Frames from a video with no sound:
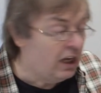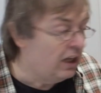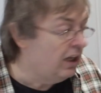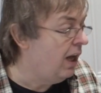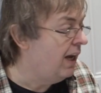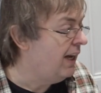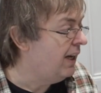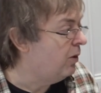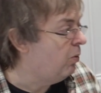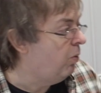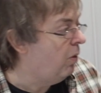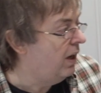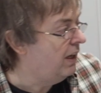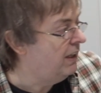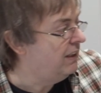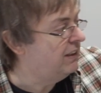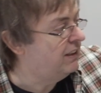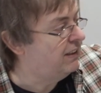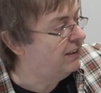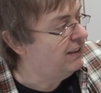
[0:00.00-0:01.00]

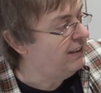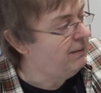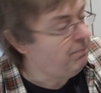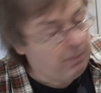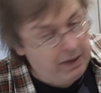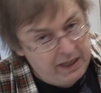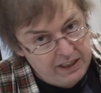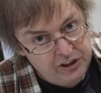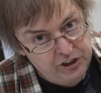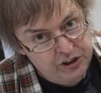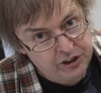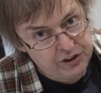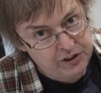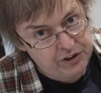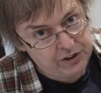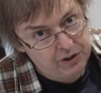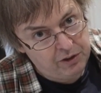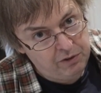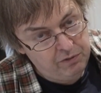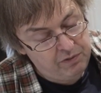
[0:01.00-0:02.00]
Likewise, the
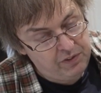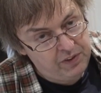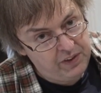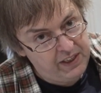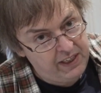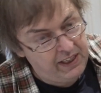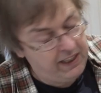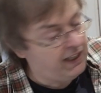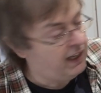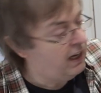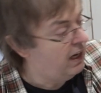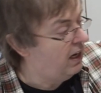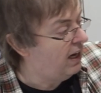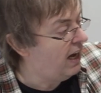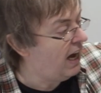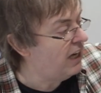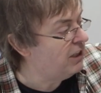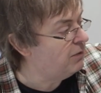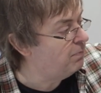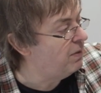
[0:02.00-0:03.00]
pictures of the
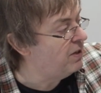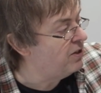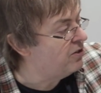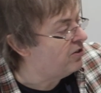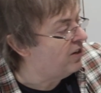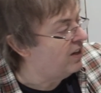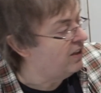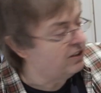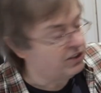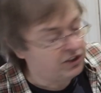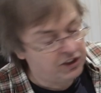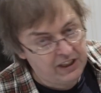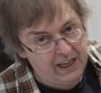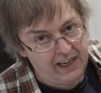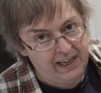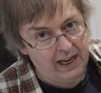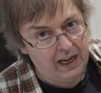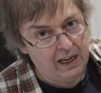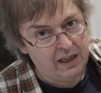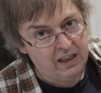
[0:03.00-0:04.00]
aspen trunks
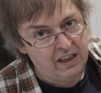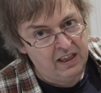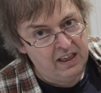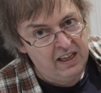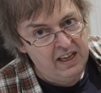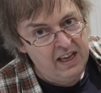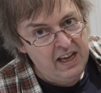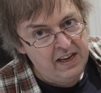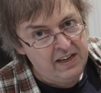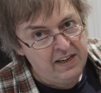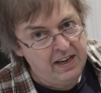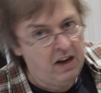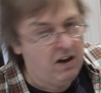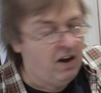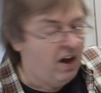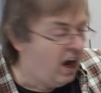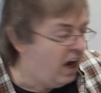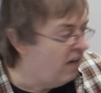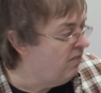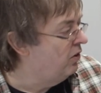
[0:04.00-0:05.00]
here.
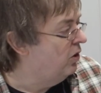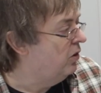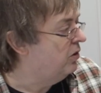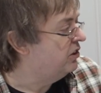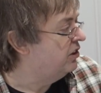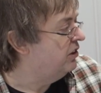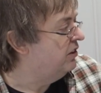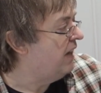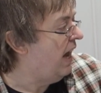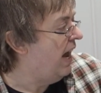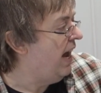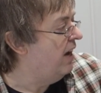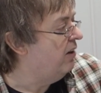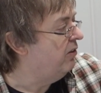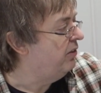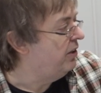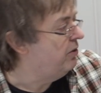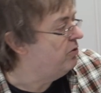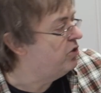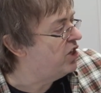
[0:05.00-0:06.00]
Now, I've looked at
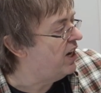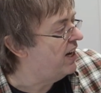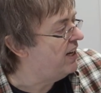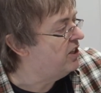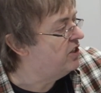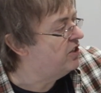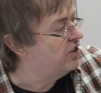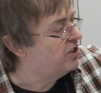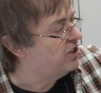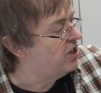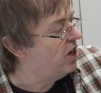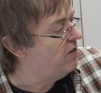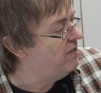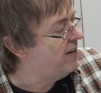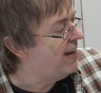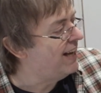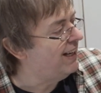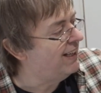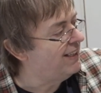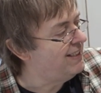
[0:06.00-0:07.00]
how you change the
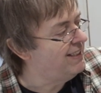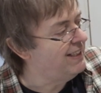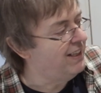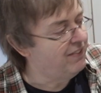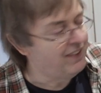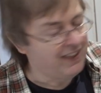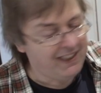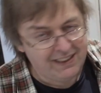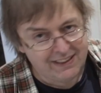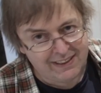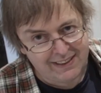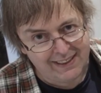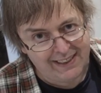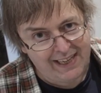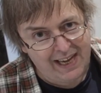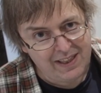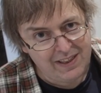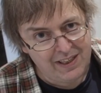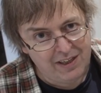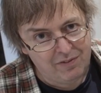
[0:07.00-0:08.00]
tonality of these to
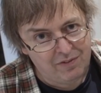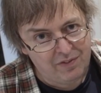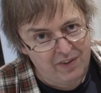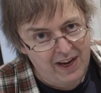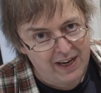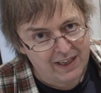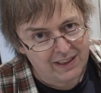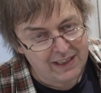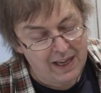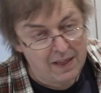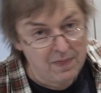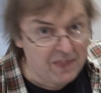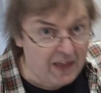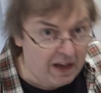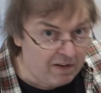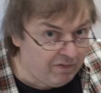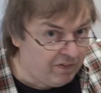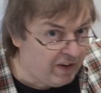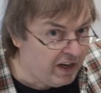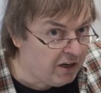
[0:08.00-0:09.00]
get the effect, and
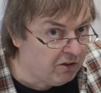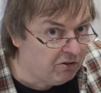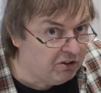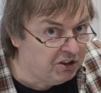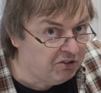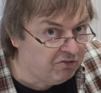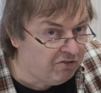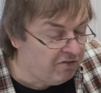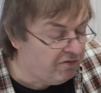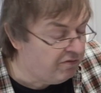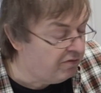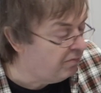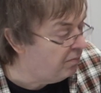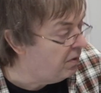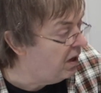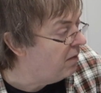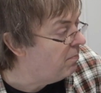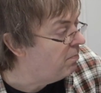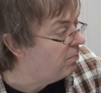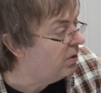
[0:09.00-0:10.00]
that varies with
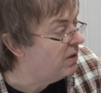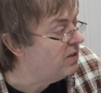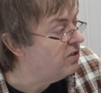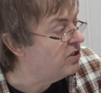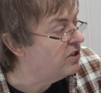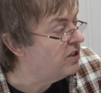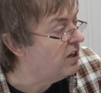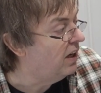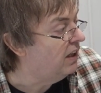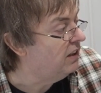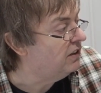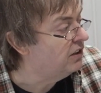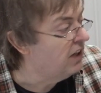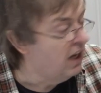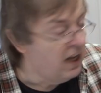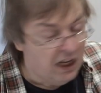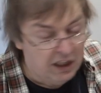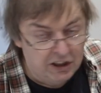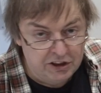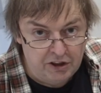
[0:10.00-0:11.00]
print size.
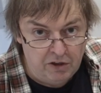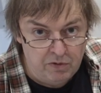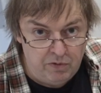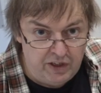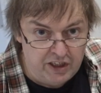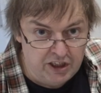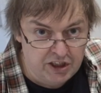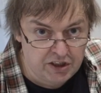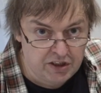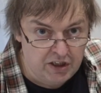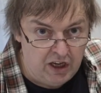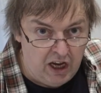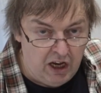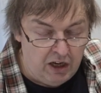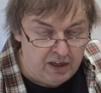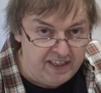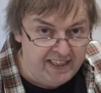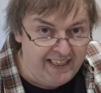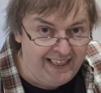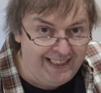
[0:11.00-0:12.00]
So this
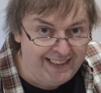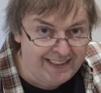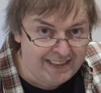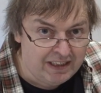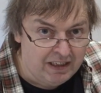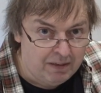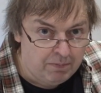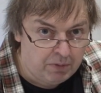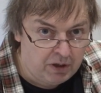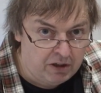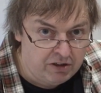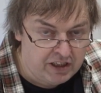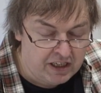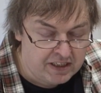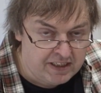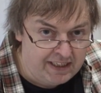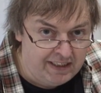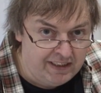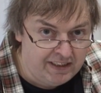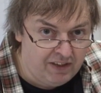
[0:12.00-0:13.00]
needs
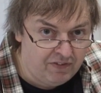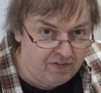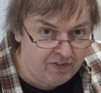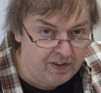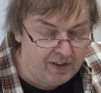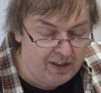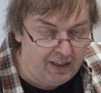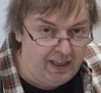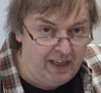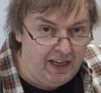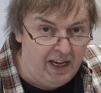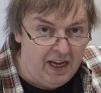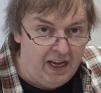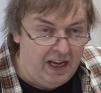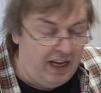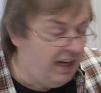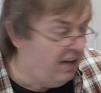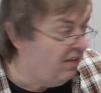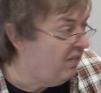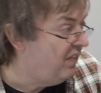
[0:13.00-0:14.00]
processing differently
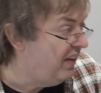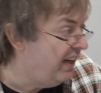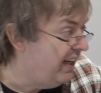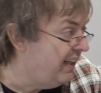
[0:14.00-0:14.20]
if